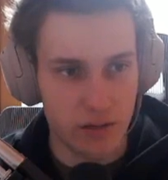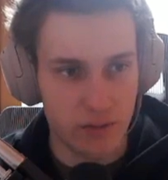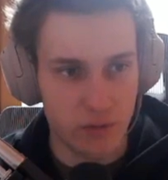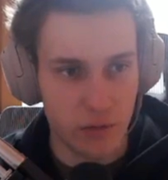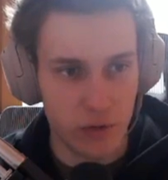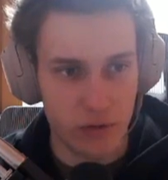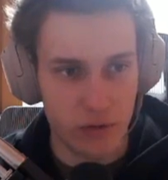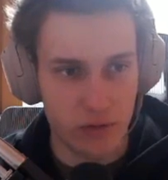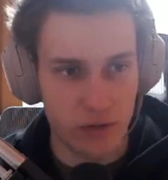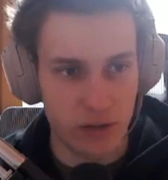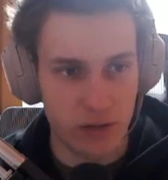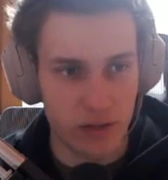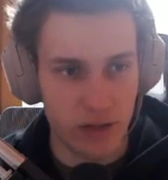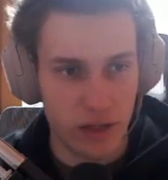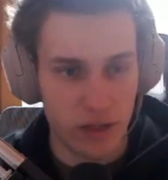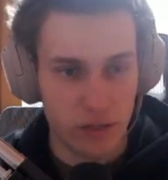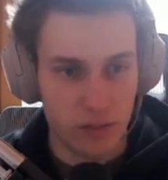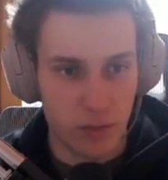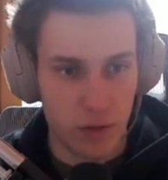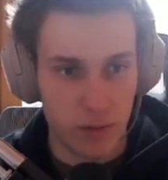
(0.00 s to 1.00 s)
We don't need
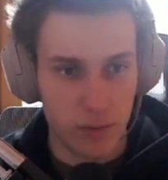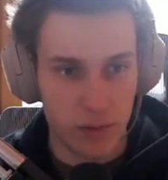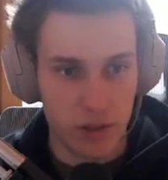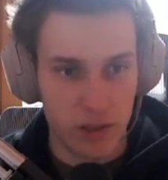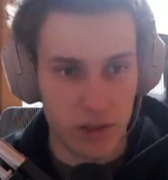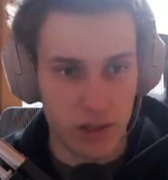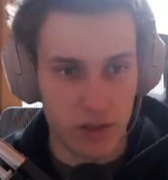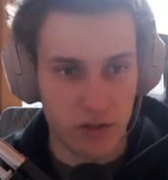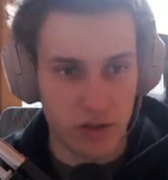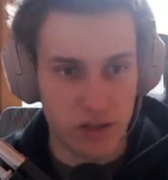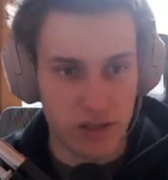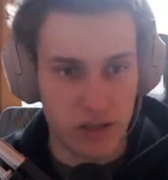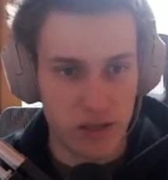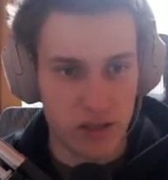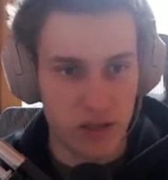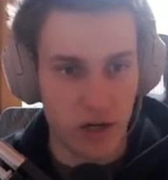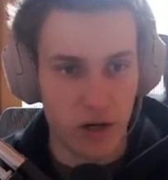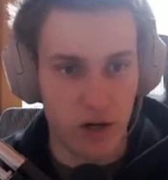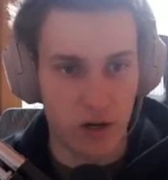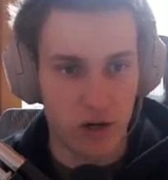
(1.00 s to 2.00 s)
that. Permanently increases the
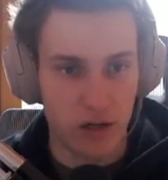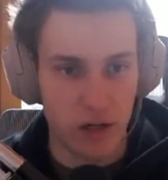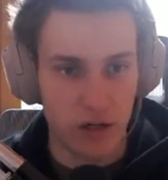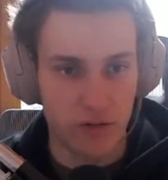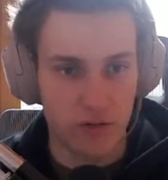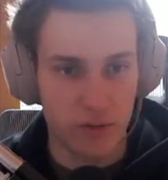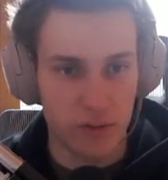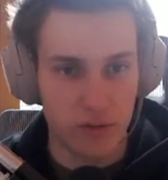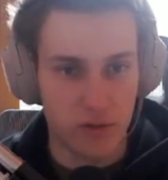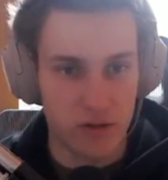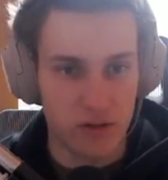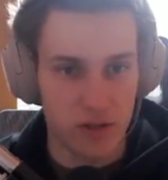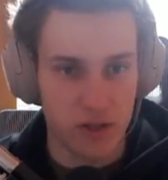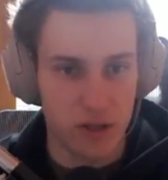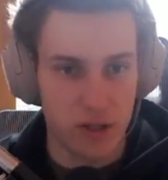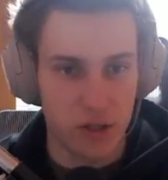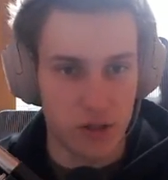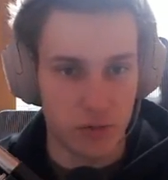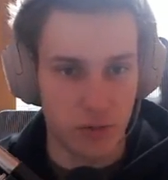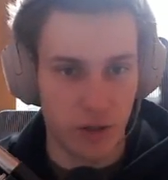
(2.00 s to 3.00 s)
terror gain from using
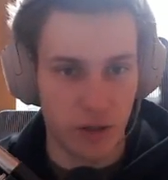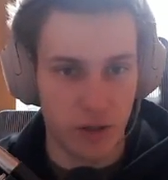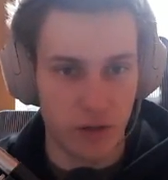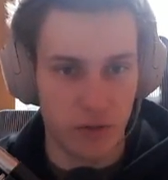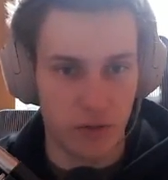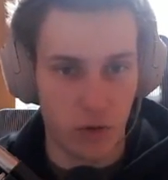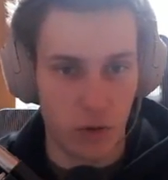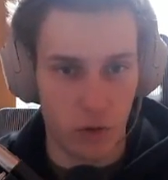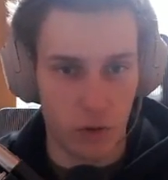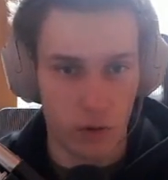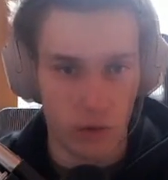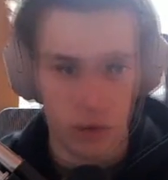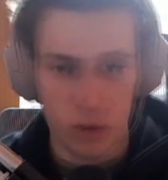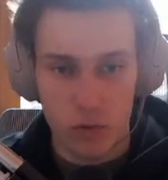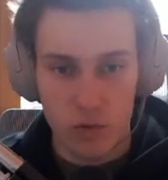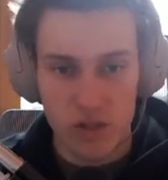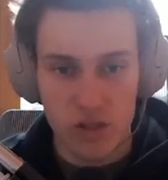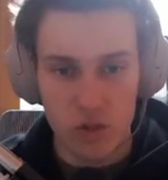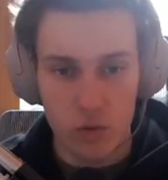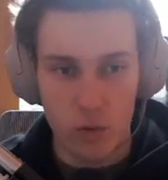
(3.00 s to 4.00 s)
Shriek of Horror.
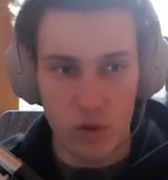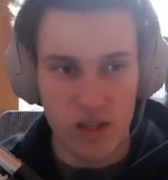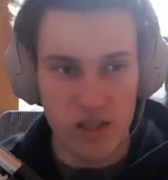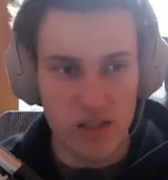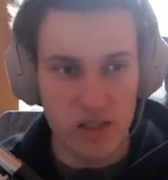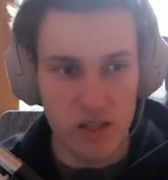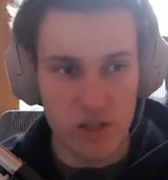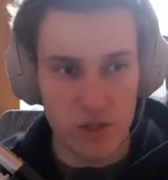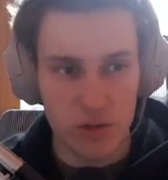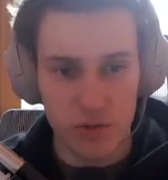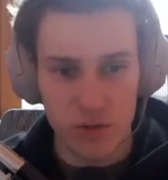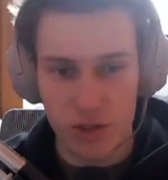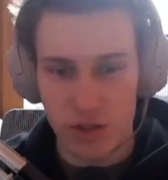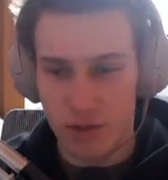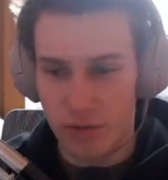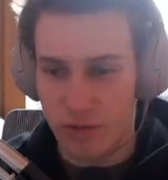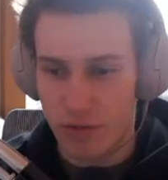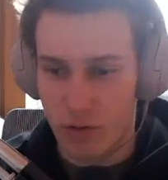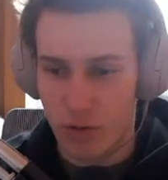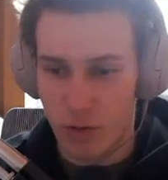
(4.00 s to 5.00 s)
Wait, so what's the Shriek
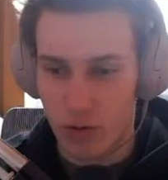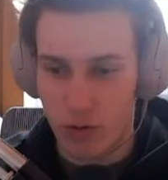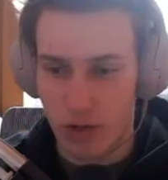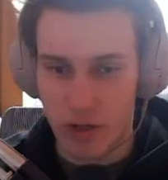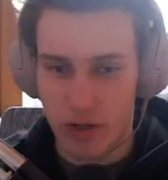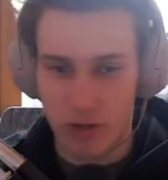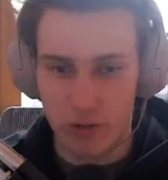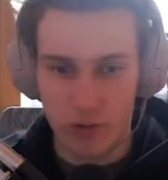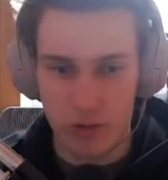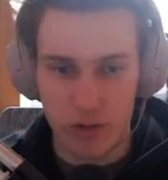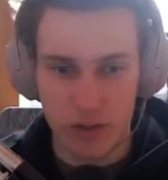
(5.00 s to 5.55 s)
of Horror? I don't really